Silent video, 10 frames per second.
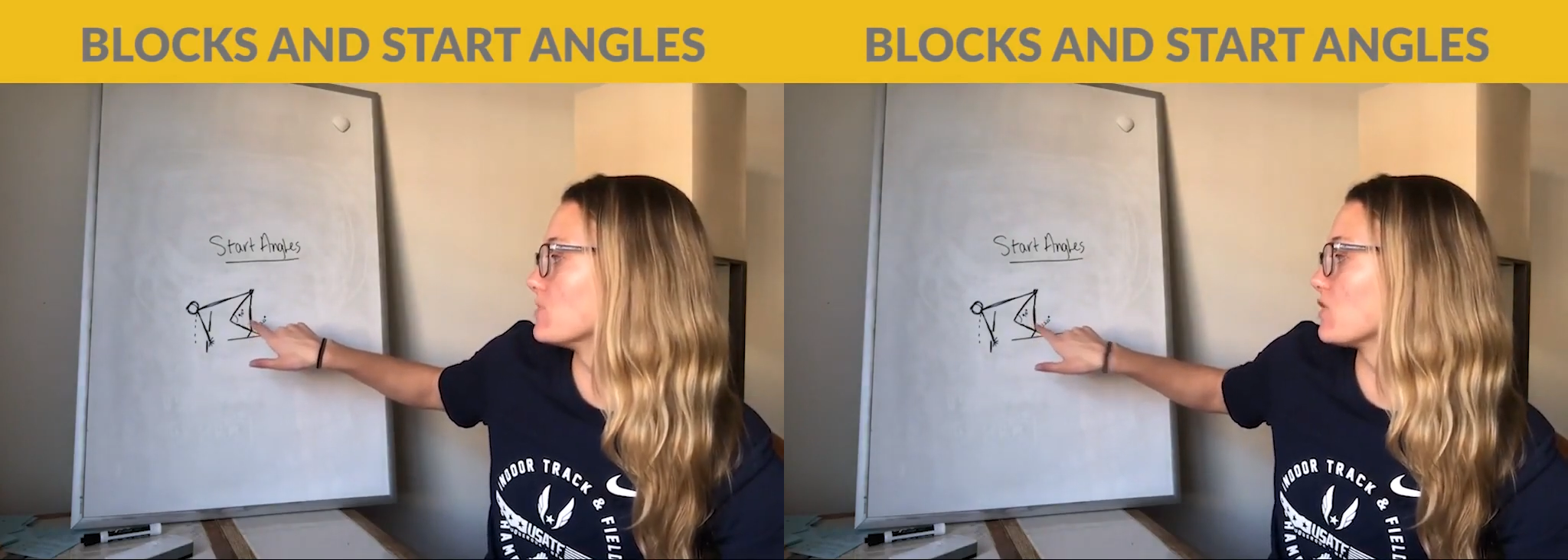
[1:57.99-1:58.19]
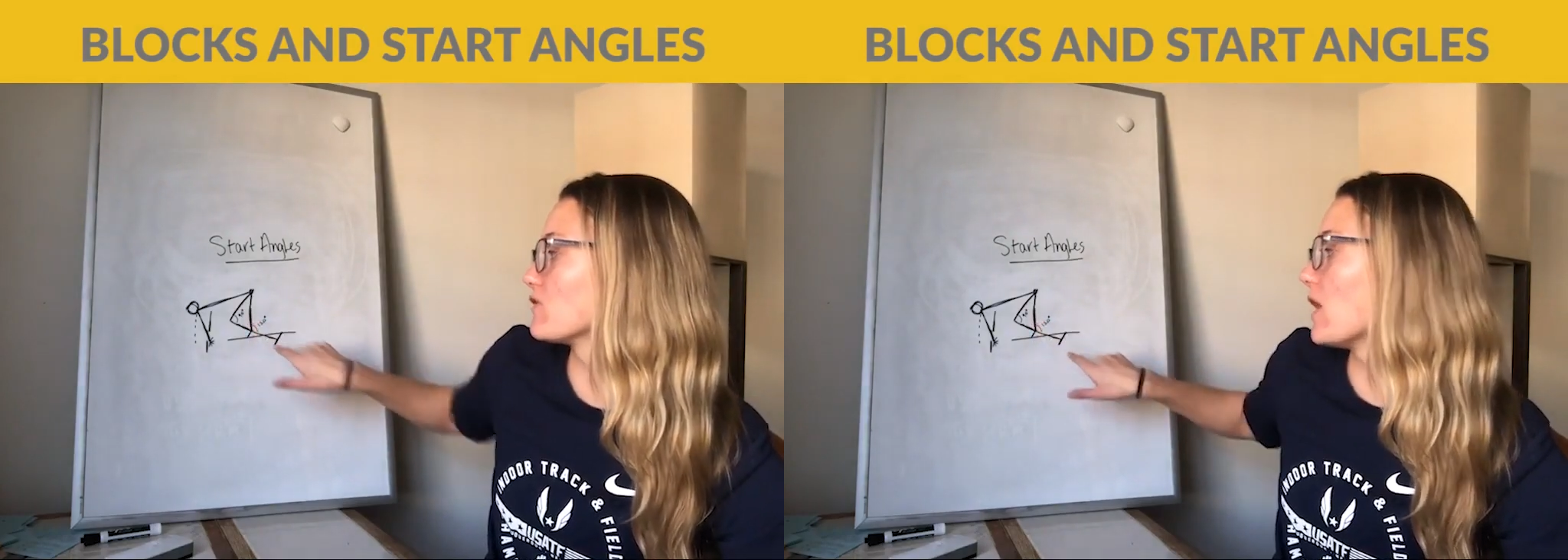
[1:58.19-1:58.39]

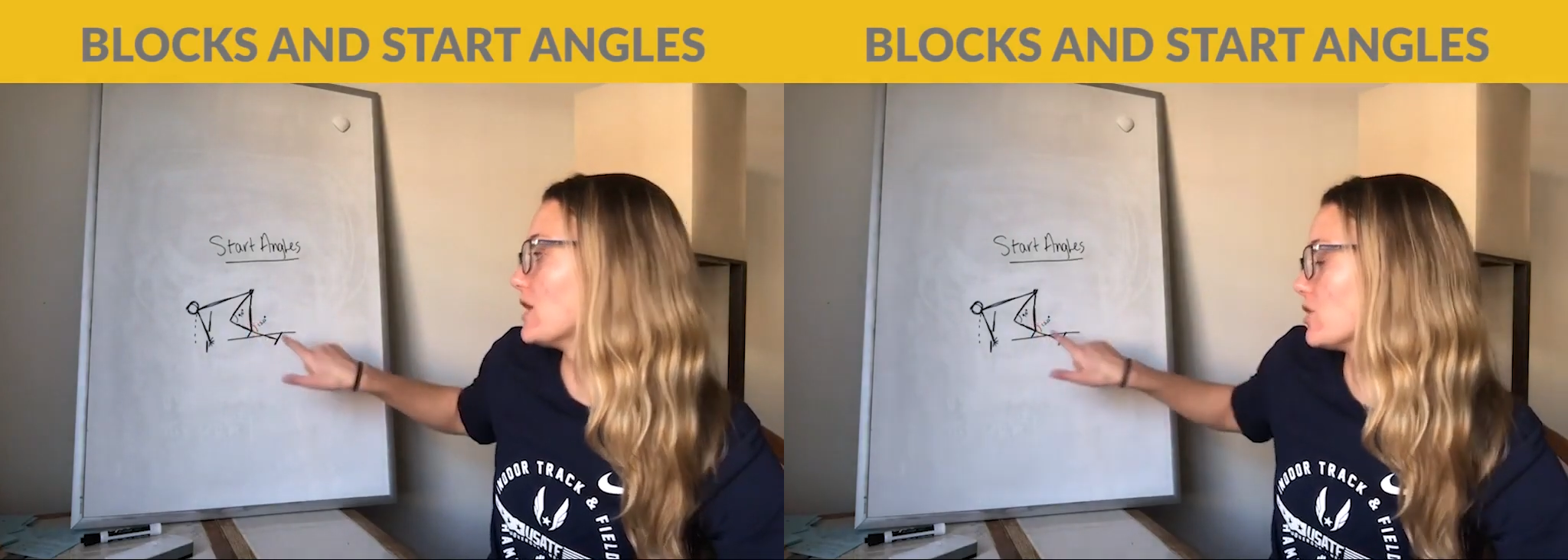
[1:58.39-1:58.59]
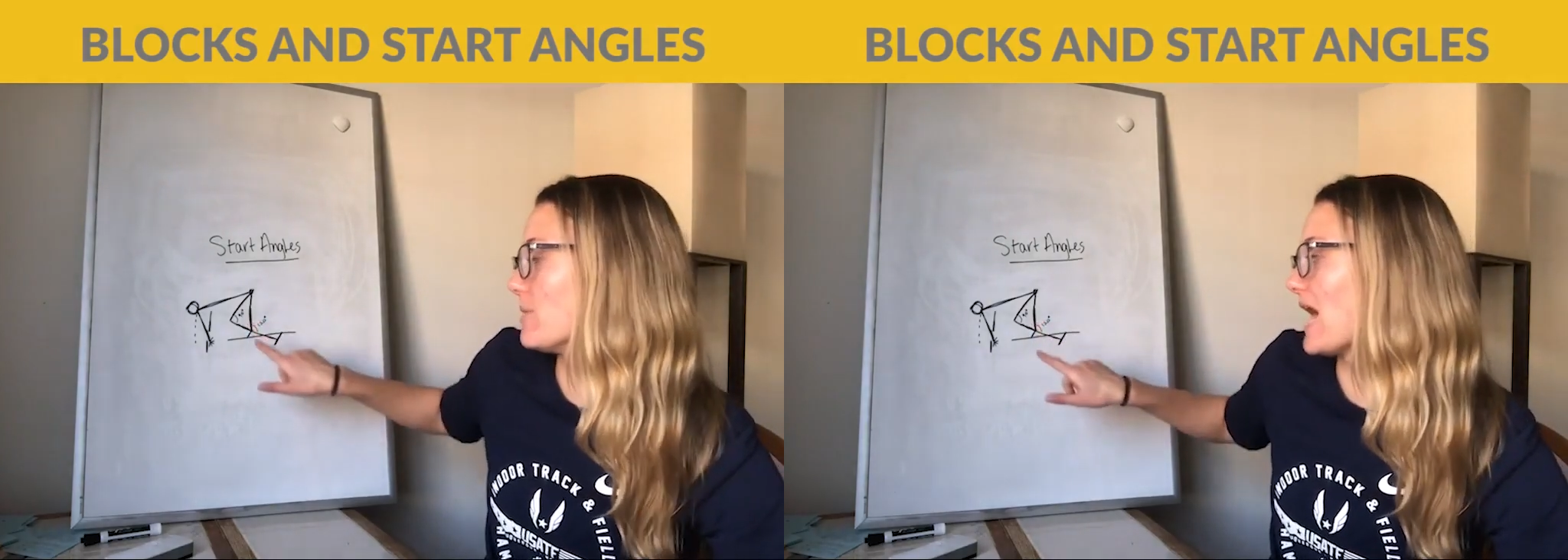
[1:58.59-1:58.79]
your
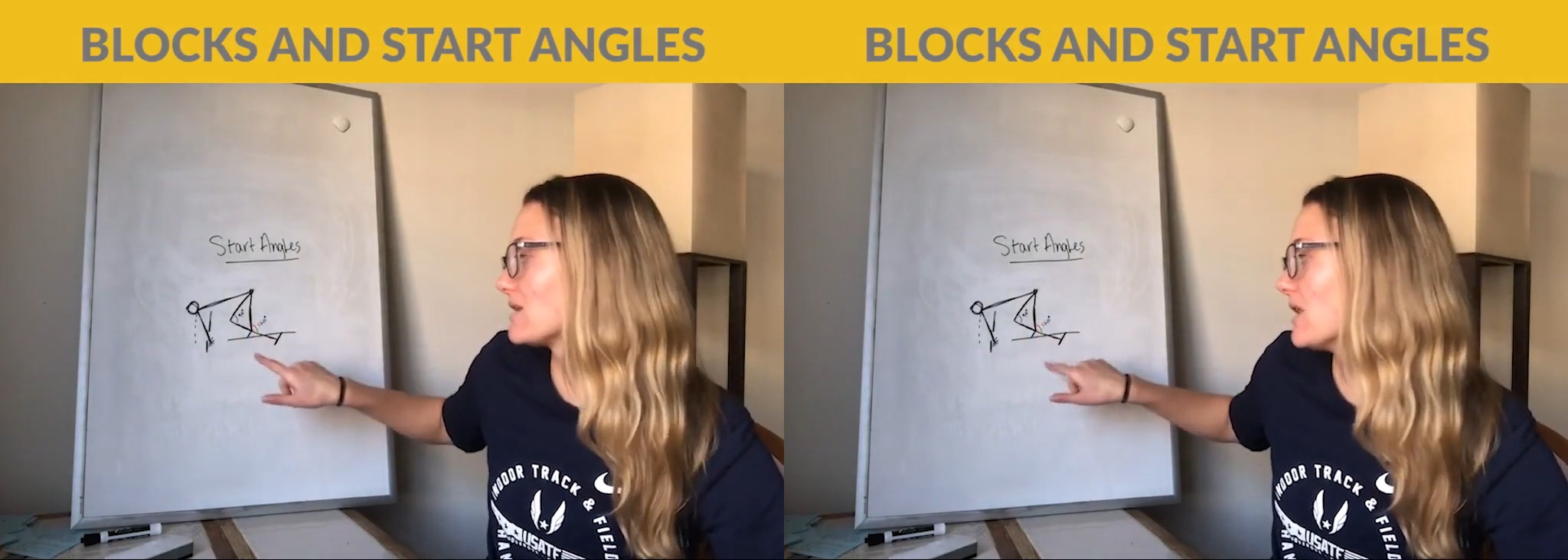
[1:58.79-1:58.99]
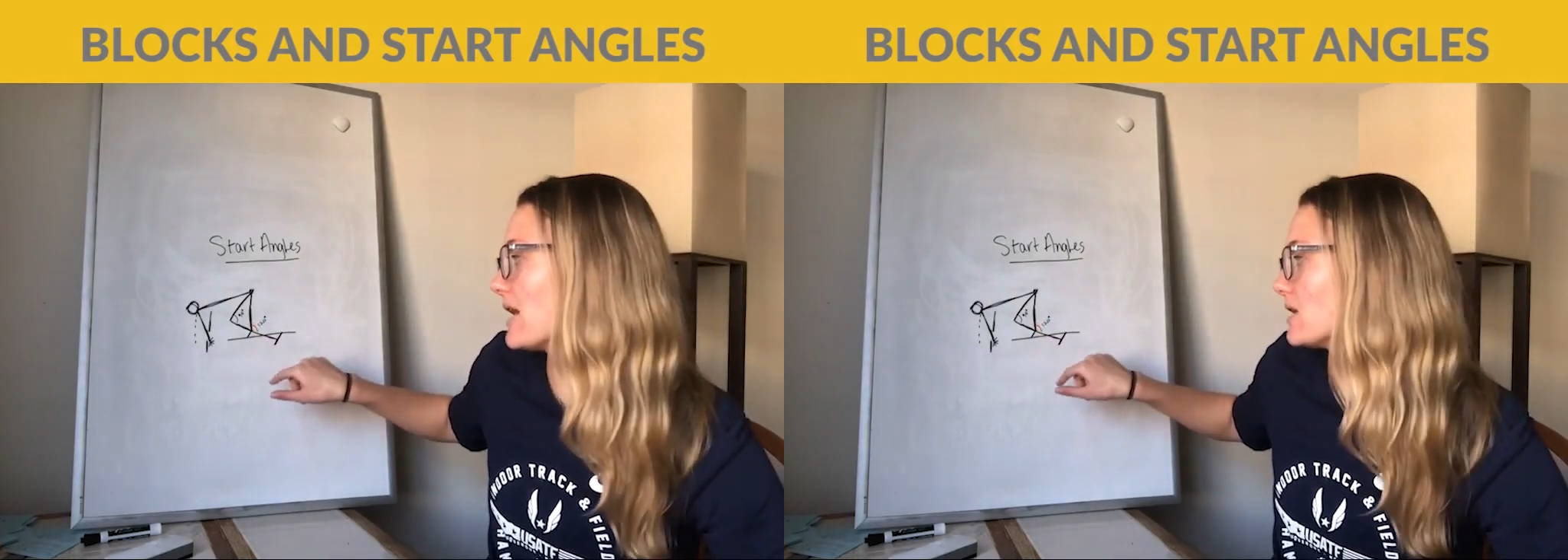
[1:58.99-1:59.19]
front and your
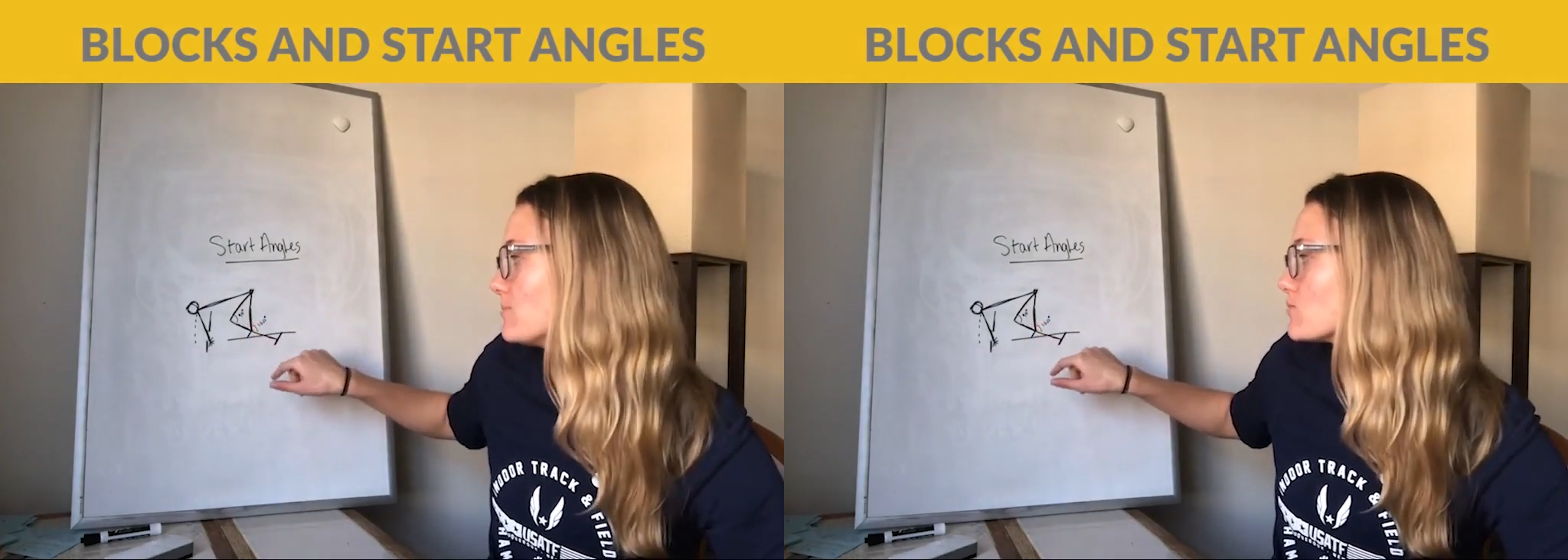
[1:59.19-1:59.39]
back leg.